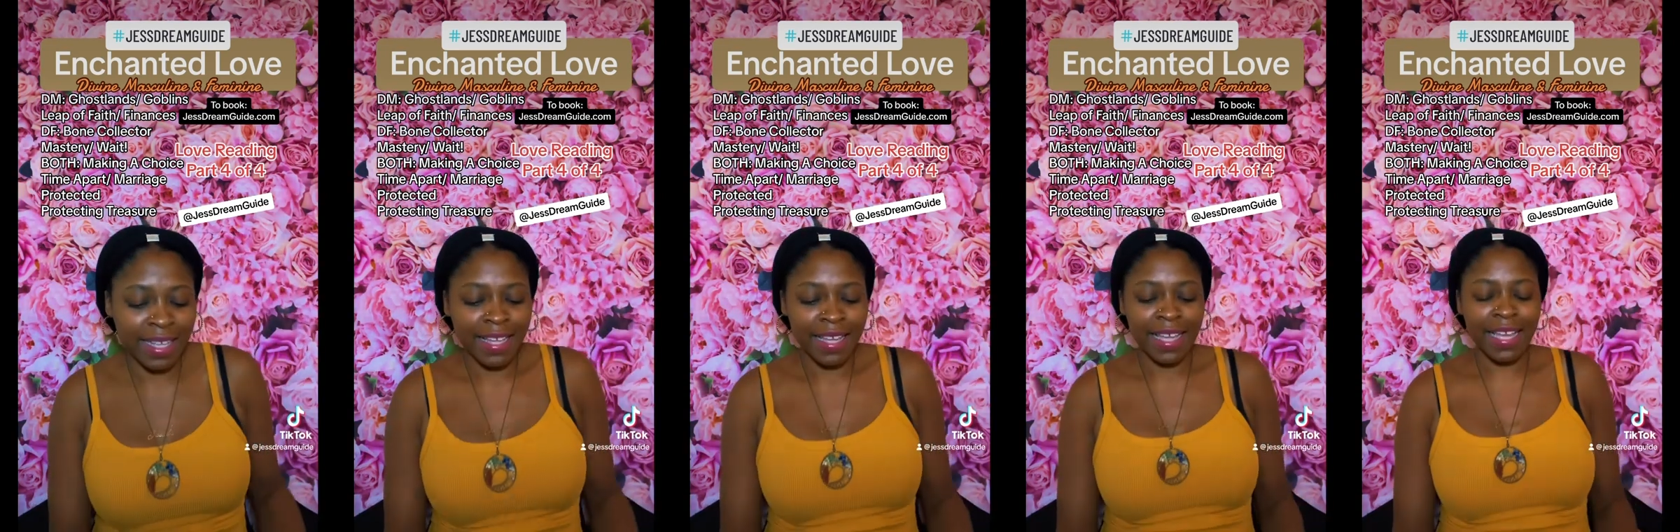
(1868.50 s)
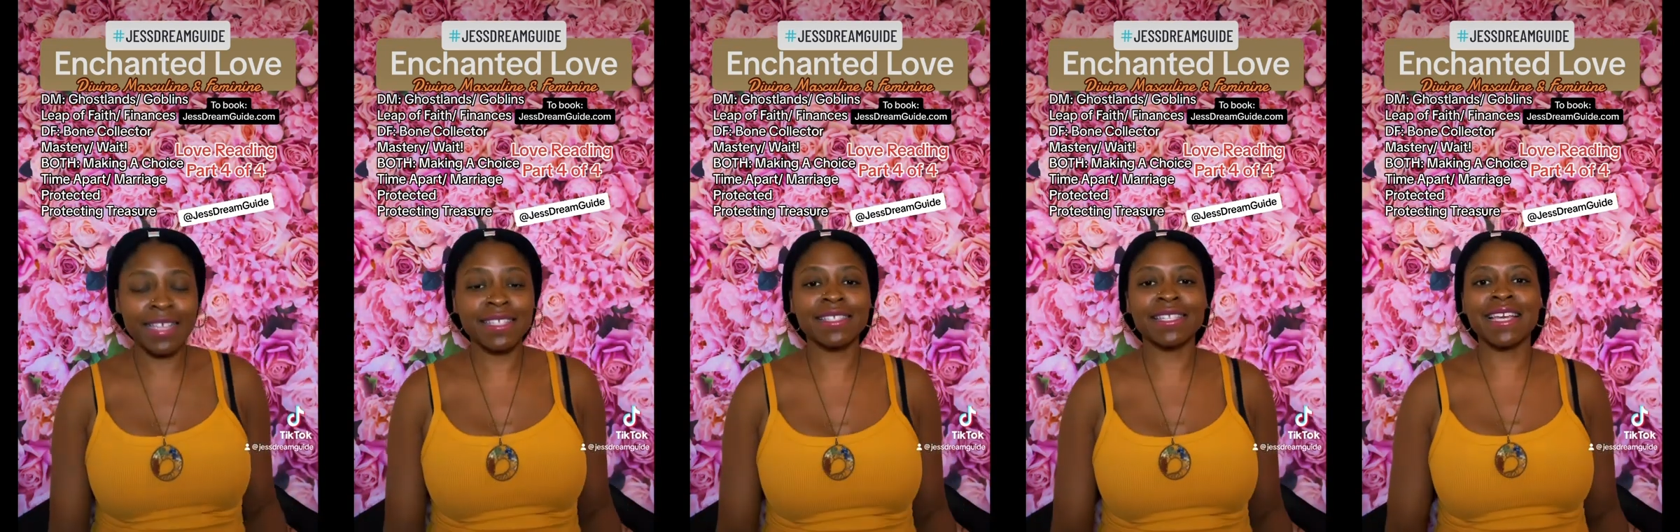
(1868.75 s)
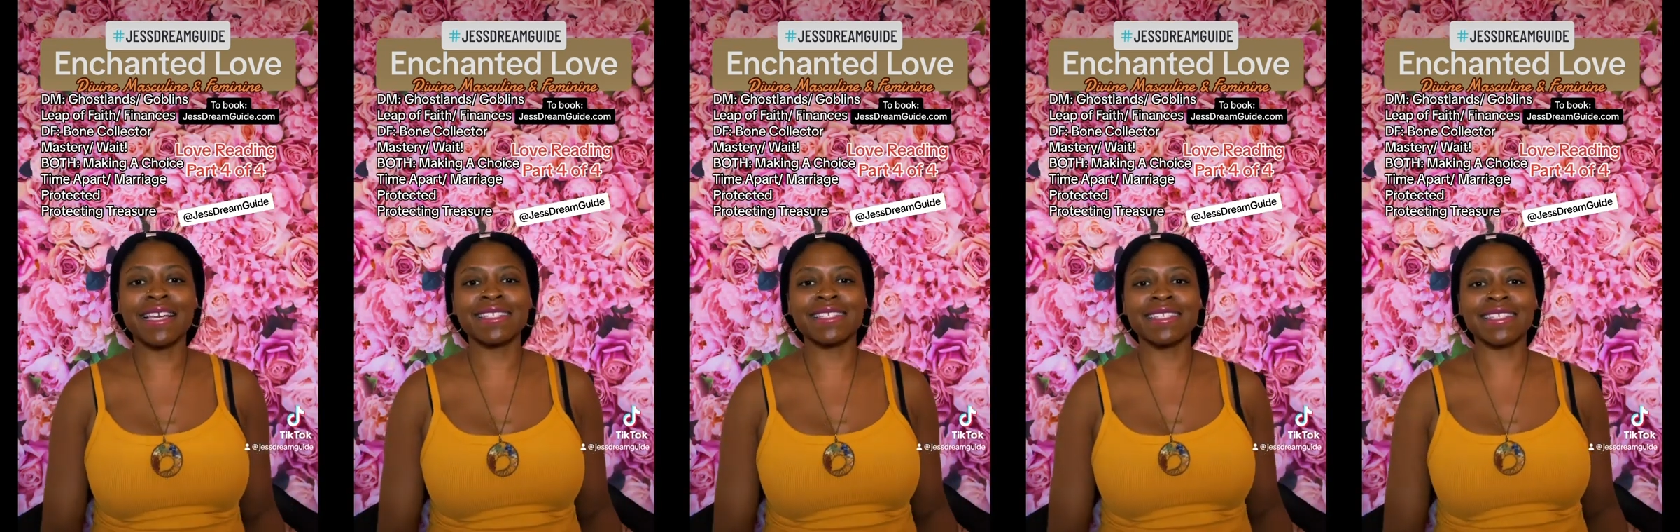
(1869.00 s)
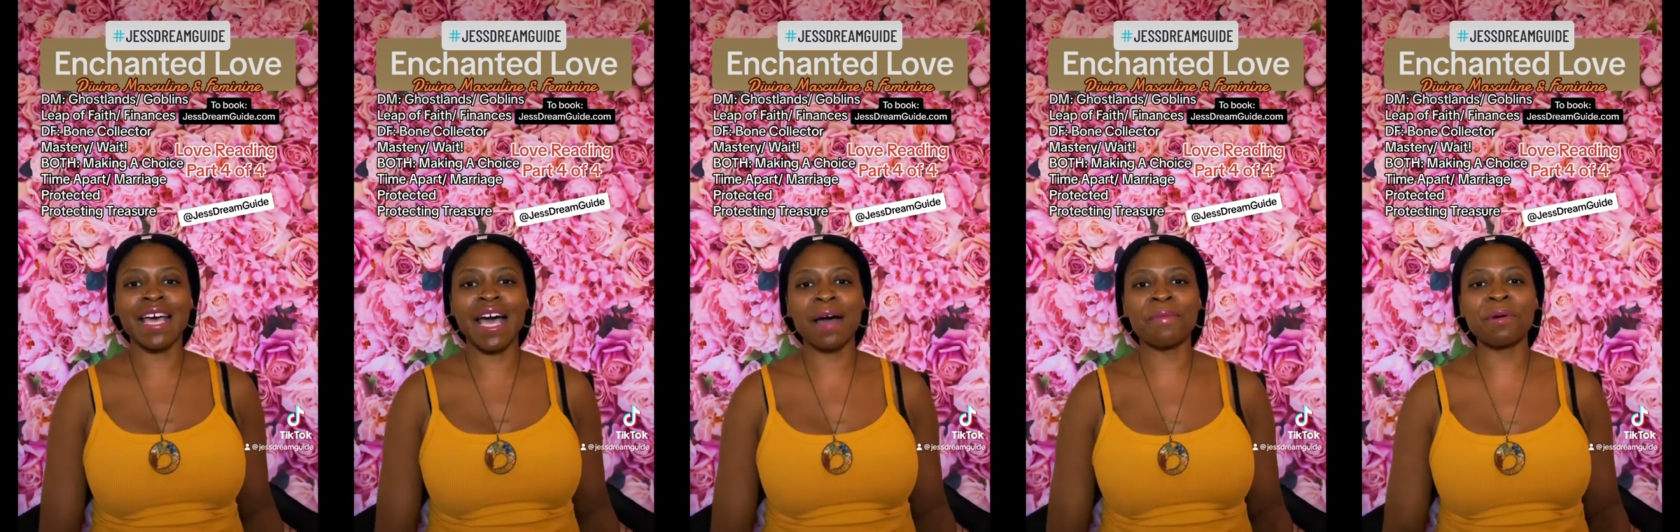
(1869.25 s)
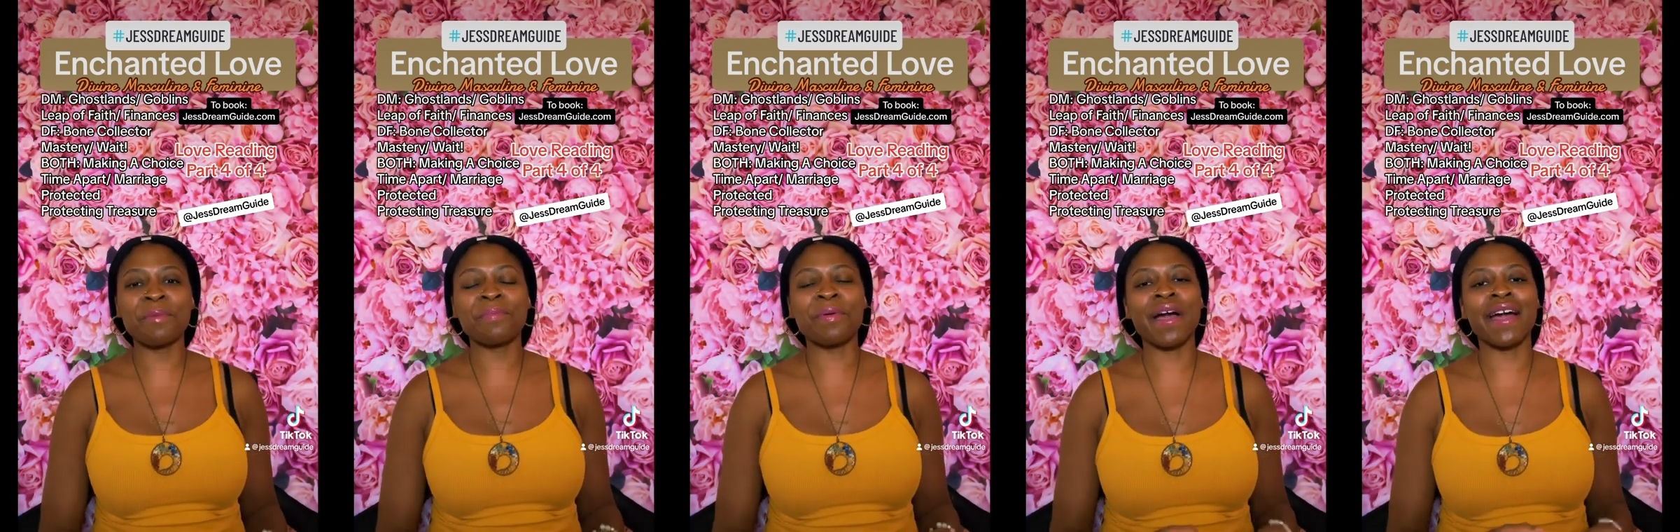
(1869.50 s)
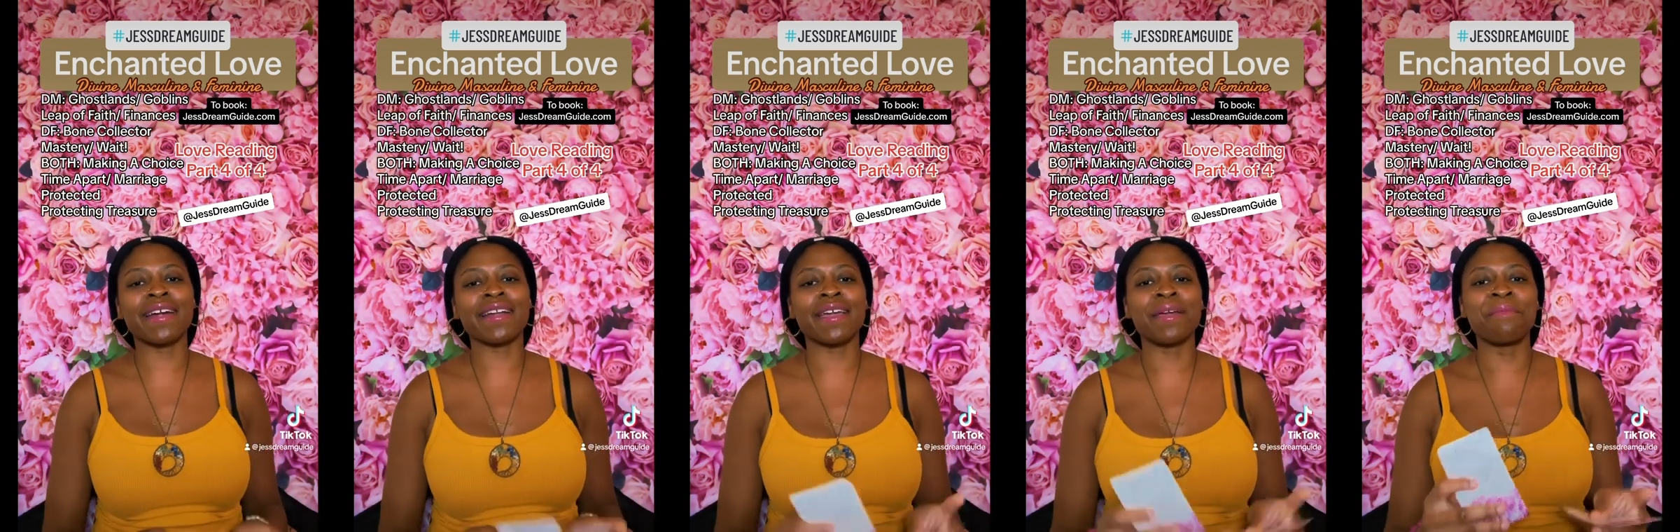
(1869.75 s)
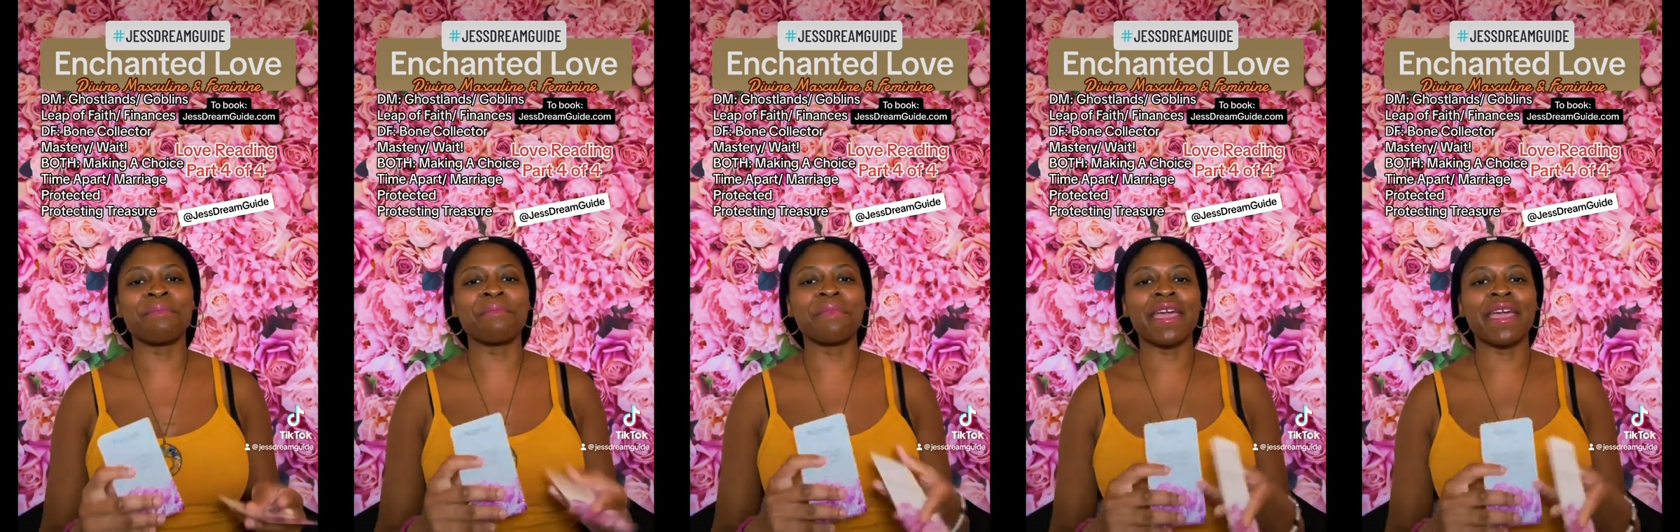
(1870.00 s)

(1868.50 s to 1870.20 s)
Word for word: It says time apart in